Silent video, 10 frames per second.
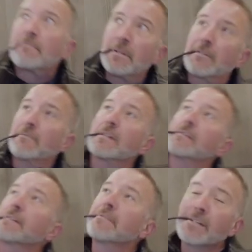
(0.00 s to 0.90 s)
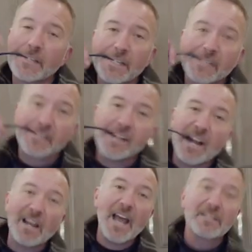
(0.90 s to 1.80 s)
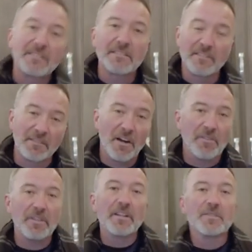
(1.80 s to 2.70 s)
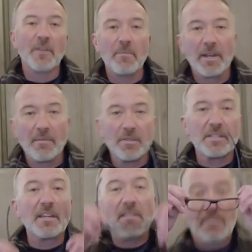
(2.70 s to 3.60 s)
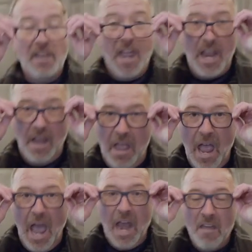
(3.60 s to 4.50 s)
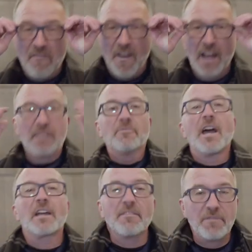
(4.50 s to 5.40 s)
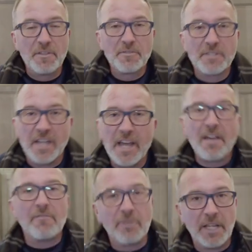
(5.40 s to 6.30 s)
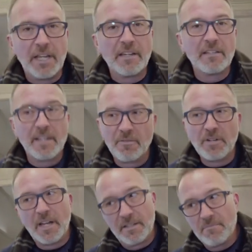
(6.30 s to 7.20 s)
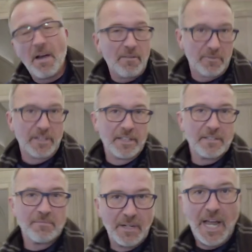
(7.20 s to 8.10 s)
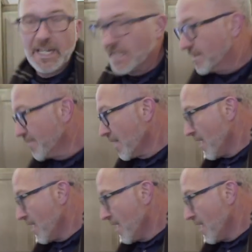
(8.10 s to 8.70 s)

I just got glasses because I've gone years without being able to see anything. And then finally, when I confused Kev with Ian, they were like, you might want to get some glasses.